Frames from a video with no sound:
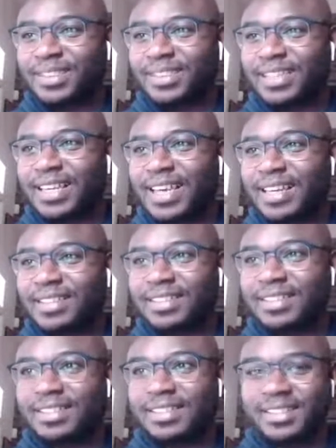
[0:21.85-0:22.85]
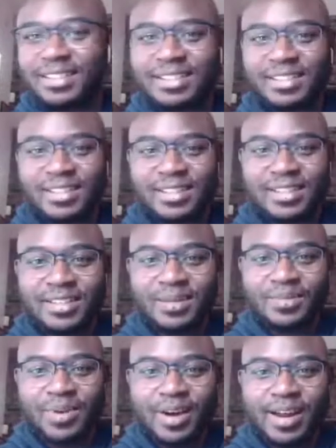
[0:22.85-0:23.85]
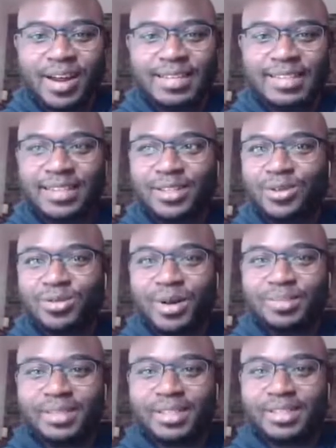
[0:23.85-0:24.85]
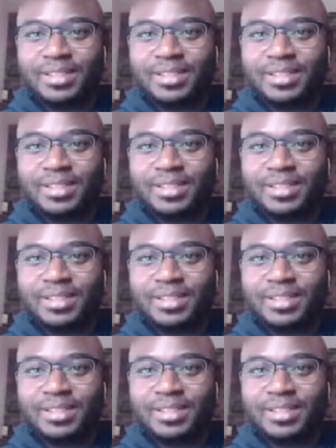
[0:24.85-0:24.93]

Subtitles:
Say yes. Broadcast interrupted.